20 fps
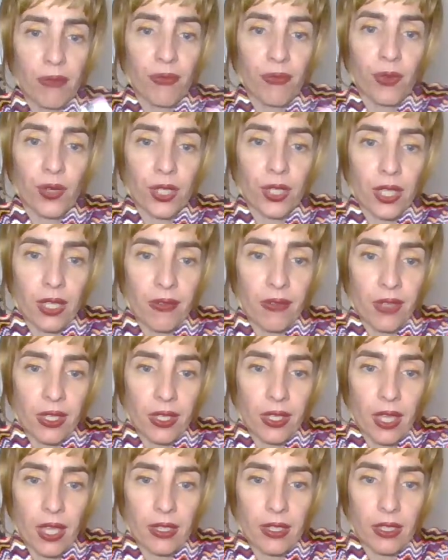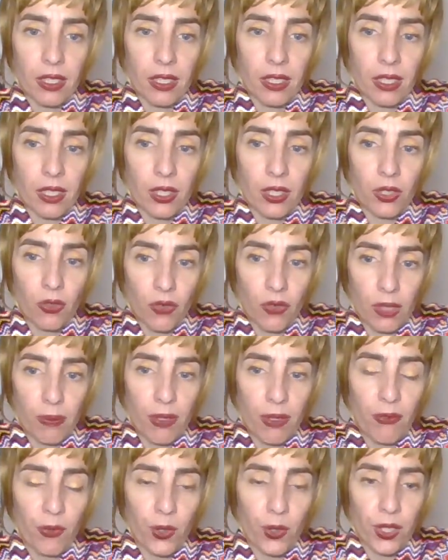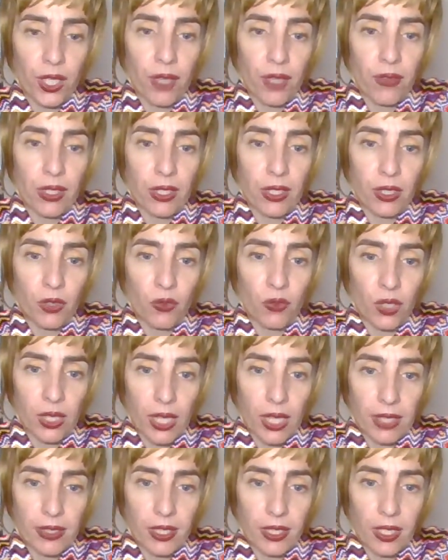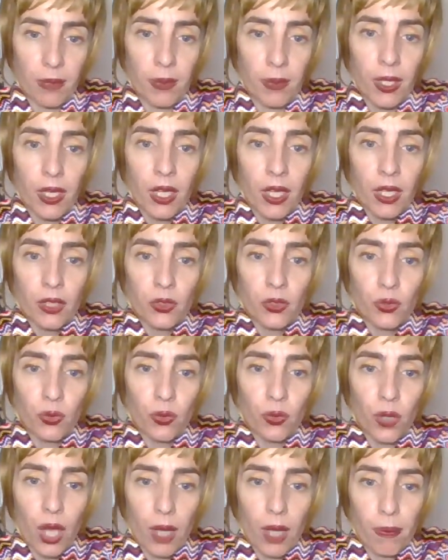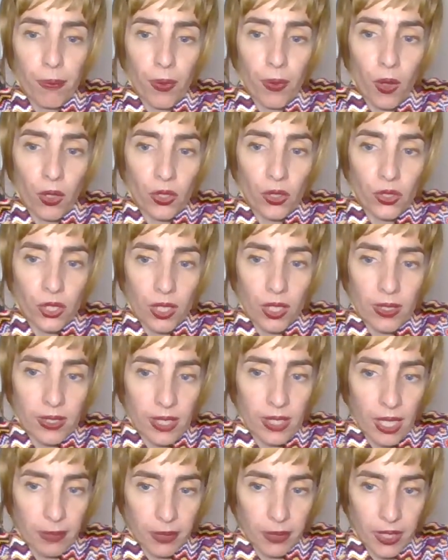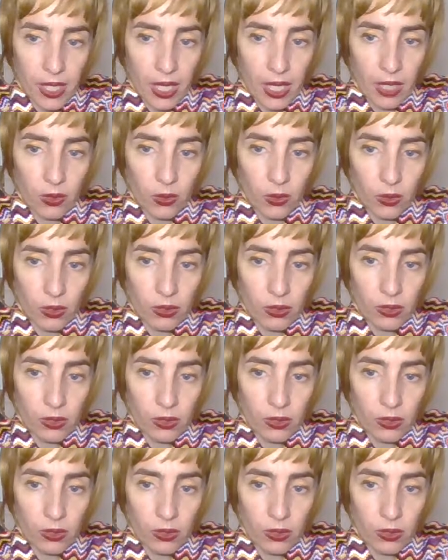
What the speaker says: forgiving, and you will be forgiving, and you will let him to apologize somehow.